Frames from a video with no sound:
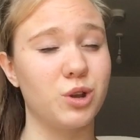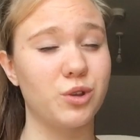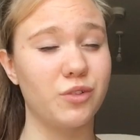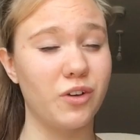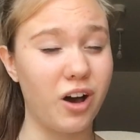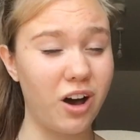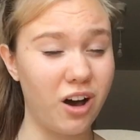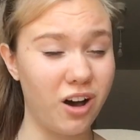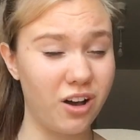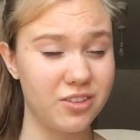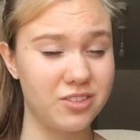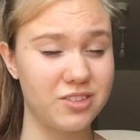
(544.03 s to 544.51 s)
of
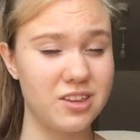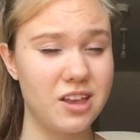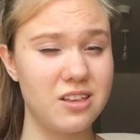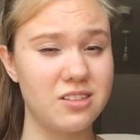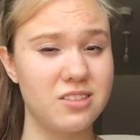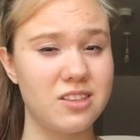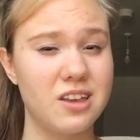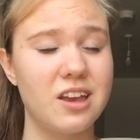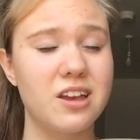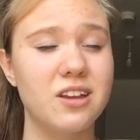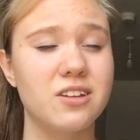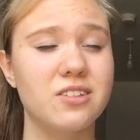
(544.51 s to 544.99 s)
our set
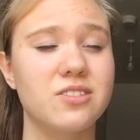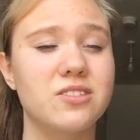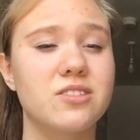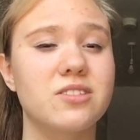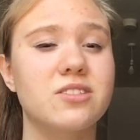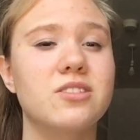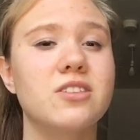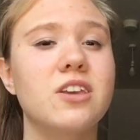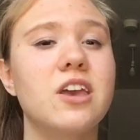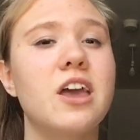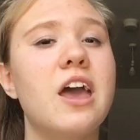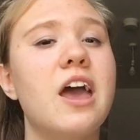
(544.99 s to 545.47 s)

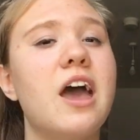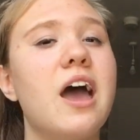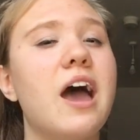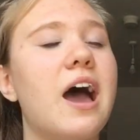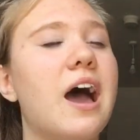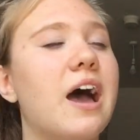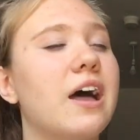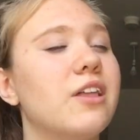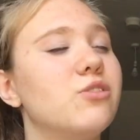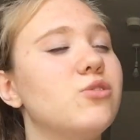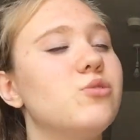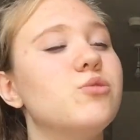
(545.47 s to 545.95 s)
texts,
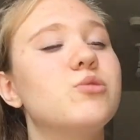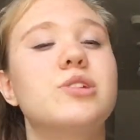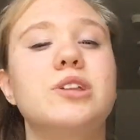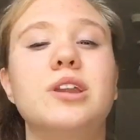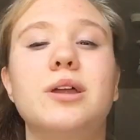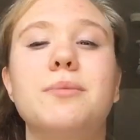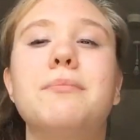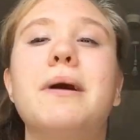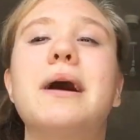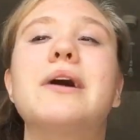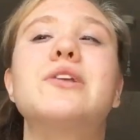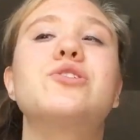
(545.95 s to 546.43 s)
and you can
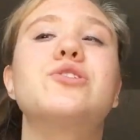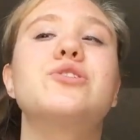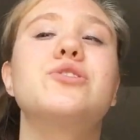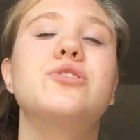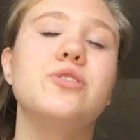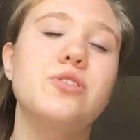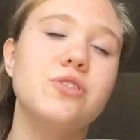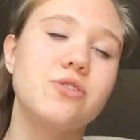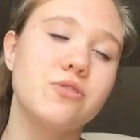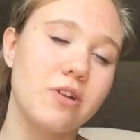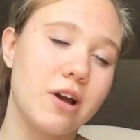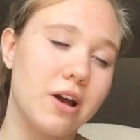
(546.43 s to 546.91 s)
imagine the
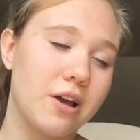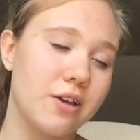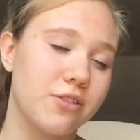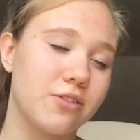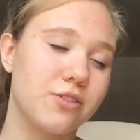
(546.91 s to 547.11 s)
stress